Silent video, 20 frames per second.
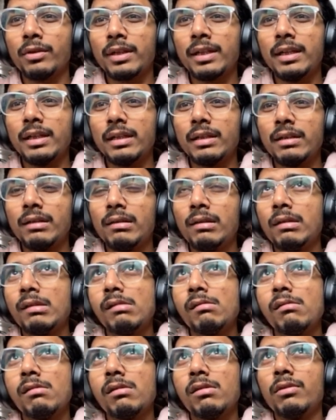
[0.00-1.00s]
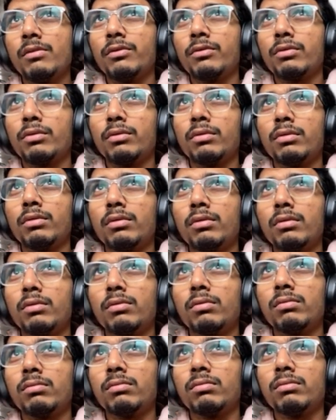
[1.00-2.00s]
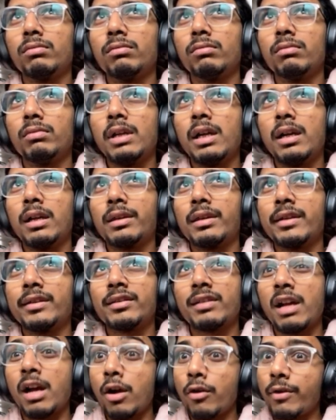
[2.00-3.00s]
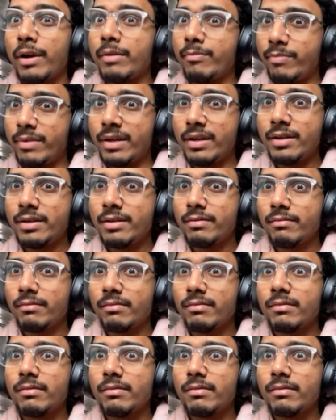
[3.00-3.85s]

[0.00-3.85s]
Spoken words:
Okay, so yeah, that's how I paid.